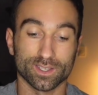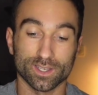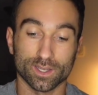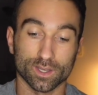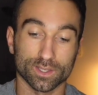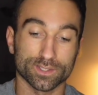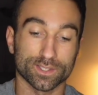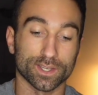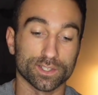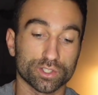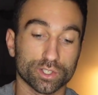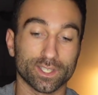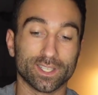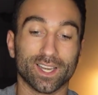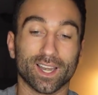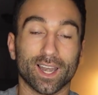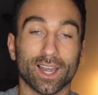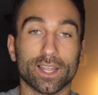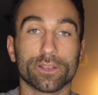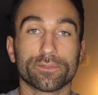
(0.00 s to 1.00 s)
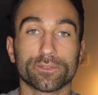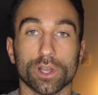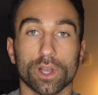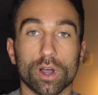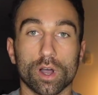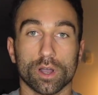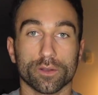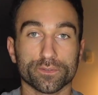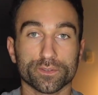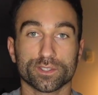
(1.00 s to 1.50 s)
essentially lift
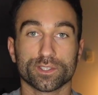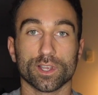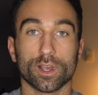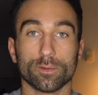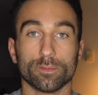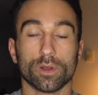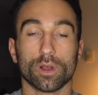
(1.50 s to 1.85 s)
off some